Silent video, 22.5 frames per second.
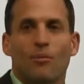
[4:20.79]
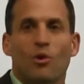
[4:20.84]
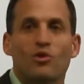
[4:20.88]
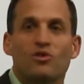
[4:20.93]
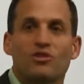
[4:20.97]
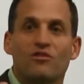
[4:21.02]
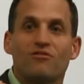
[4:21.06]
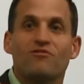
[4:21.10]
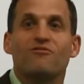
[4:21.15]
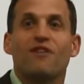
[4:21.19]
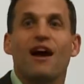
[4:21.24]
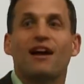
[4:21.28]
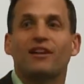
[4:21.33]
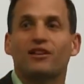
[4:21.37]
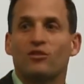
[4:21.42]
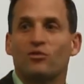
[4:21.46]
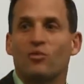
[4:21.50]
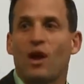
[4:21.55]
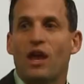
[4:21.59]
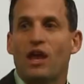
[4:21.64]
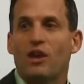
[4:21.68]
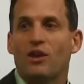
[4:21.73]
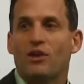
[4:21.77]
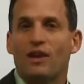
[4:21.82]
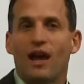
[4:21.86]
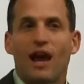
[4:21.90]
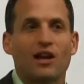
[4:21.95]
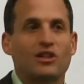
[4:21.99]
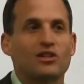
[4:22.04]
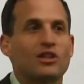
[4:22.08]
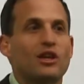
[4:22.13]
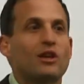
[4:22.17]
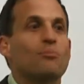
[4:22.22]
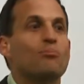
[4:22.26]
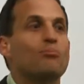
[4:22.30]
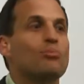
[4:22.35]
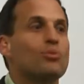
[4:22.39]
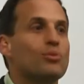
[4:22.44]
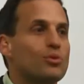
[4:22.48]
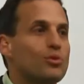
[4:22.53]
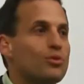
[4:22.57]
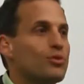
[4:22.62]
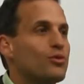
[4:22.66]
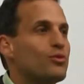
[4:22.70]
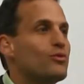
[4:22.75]
most effective way you can actually
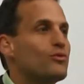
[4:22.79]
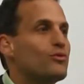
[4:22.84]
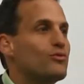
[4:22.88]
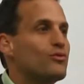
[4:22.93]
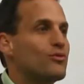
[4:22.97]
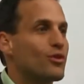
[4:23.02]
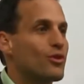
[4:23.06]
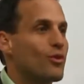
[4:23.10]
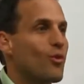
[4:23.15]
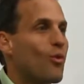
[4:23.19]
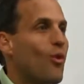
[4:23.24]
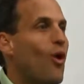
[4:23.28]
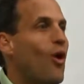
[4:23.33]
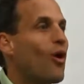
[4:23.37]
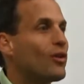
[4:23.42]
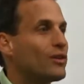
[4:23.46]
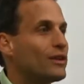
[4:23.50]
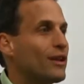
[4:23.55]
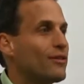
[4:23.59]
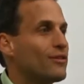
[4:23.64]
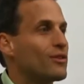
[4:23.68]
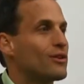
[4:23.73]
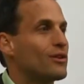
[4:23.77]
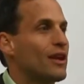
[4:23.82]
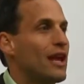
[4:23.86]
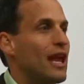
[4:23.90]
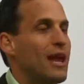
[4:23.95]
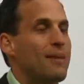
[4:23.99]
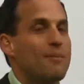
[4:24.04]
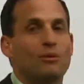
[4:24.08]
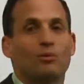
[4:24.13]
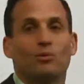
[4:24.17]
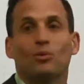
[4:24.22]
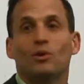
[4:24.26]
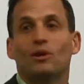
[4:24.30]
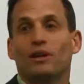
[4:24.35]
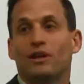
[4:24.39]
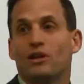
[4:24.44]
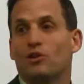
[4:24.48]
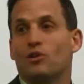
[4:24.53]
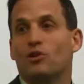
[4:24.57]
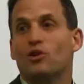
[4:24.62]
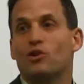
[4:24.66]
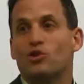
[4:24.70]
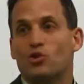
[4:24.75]
improve the quality of your game and
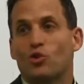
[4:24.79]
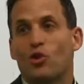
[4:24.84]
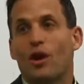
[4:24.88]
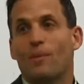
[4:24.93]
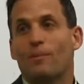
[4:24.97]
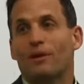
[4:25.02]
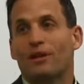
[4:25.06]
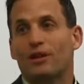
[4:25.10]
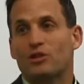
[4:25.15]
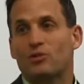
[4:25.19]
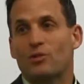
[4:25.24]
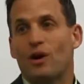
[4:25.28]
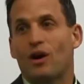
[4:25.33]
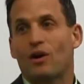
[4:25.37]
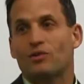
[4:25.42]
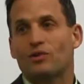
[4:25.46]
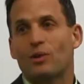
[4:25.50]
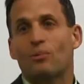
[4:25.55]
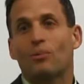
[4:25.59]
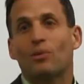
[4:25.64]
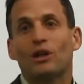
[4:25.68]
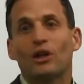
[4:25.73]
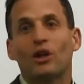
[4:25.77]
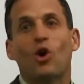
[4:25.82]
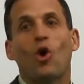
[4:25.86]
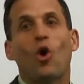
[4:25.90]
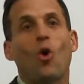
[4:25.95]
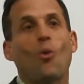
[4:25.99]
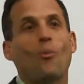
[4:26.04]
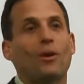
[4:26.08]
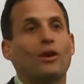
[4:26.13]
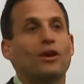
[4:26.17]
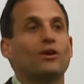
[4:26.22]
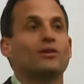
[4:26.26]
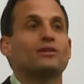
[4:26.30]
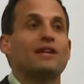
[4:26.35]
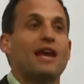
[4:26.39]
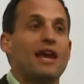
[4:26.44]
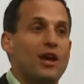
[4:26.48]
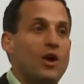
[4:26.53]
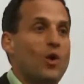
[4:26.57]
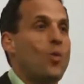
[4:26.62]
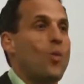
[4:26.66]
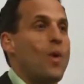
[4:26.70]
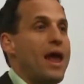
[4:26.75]
really your enjoyment as well. So I'm really hoping you'll
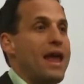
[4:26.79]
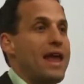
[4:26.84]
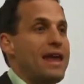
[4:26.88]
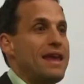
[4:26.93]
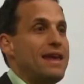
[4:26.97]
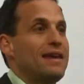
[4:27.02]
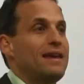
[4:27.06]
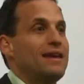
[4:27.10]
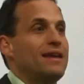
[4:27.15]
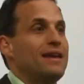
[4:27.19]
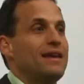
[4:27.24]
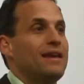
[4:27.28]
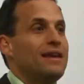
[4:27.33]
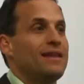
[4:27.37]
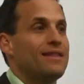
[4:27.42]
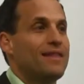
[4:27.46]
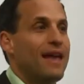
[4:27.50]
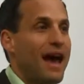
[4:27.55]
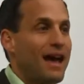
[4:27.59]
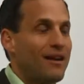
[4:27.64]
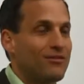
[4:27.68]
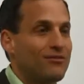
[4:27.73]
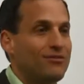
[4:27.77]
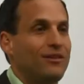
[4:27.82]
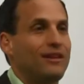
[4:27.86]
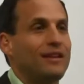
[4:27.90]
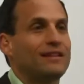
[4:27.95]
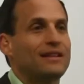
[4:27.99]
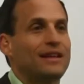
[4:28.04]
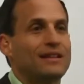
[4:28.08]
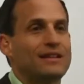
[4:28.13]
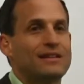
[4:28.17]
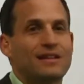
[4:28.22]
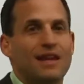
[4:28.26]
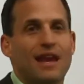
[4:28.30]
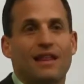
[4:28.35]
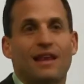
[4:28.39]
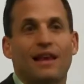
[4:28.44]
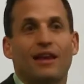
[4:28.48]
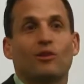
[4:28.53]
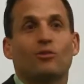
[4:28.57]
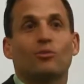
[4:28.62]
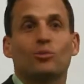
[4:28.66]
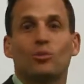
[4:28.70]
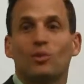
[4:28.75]
take away that feeling today,
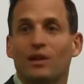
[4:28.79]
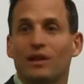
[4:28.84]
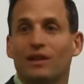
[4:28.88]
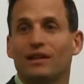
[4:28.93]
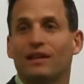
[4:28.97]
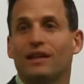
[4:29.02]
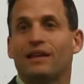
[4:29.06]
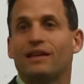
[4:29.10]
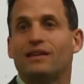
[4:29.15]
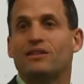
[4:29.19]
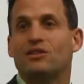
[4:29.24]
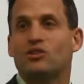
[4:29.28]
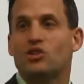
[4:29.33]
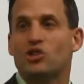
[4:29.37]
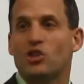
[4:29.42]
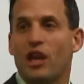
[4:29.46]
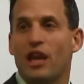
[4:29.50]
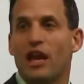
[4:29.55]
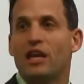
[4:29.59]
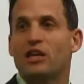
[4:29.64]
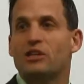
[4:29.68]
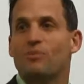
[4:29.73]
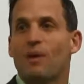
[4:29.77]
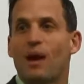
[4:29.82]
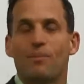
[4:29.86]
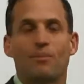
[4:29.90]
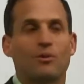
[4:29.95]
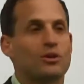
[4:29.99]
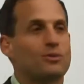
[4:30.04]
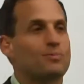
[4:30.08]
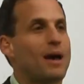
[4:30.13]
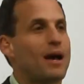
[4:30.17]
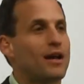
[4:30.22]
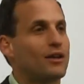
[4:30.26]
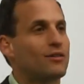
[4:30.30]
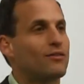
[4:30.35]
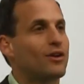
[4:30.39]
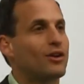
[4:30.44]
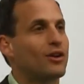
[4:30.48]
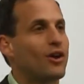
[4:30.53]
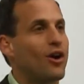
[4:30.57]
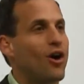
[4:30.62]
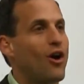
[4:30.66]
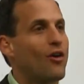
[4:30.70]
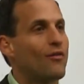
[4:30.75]
that I can really change my perspective
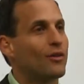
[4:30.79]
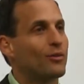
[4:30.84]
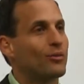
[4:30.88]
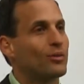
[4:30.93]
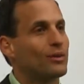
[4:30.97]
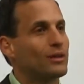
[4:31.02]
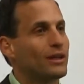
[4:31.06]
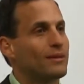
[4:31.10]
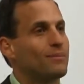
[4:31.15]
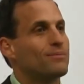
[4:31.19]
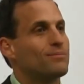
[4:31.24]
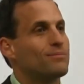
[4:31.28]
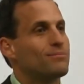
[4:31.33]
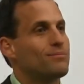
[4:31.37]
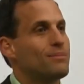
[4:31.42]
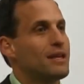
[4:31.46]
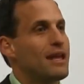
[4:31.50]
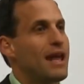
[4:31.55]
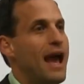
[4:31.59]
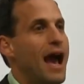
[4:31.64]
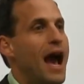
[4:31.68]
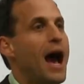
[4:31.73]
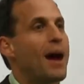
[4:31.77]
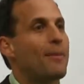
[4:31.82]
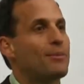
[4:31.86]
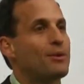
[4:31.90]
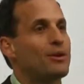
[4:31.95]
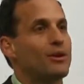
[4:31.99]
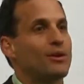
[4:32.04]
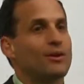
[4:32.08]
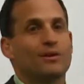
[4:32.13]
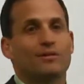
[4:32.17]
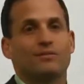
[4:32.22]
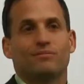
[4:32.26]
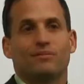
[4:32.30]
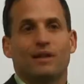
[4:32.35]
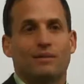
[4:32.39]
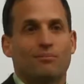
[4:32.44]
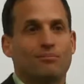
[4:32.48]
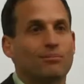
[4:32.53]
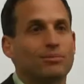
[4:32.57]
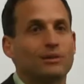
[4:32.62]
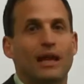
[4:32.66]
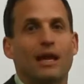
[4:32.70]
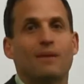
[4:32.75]
on golf and really be happier
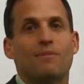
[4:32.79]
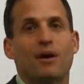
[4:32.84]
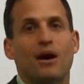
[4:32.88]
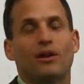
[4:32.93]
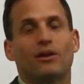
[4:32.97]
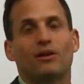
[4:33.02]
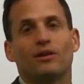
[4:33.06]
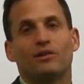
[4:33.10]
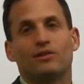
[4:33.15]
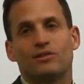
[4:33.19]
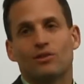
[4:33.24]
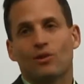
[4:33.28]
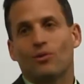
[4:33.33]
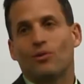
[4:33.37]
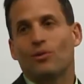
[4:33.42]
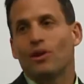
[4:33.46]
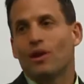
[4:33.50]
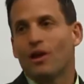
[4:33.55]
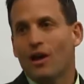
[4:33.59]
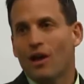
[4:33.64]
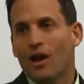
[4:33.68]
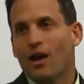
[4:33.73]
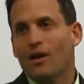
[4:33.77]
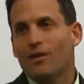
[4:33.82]
and play better. And so